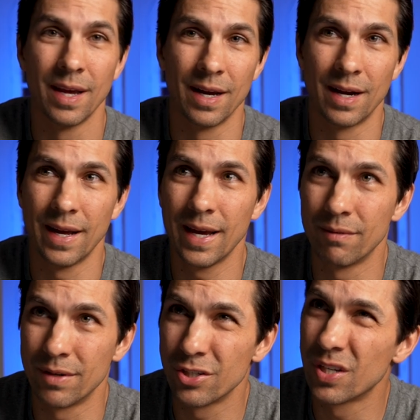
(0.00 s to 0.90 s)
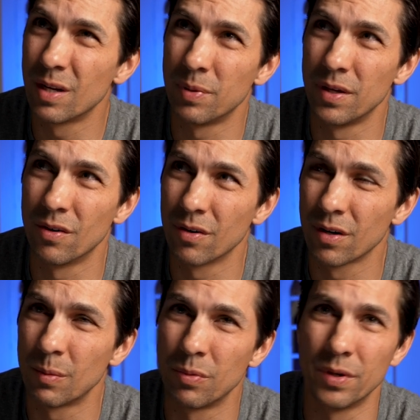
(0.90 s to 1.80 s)
And I have. I just hit a PR a
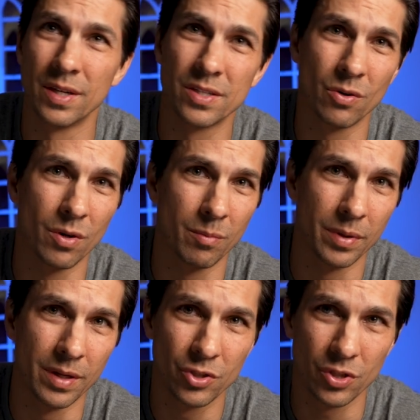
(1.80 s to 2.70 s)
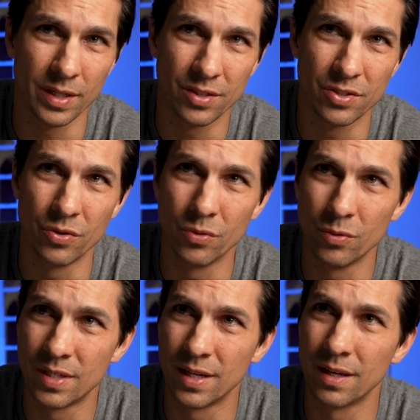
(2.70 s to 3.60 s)
couple days ago on bench, like
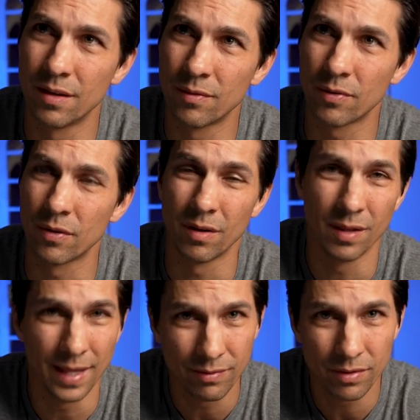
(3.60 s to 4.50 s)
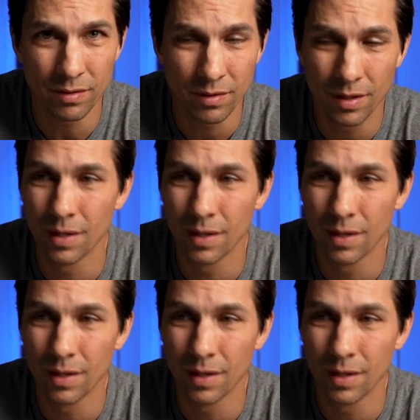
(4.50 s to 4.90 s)
210 for 11.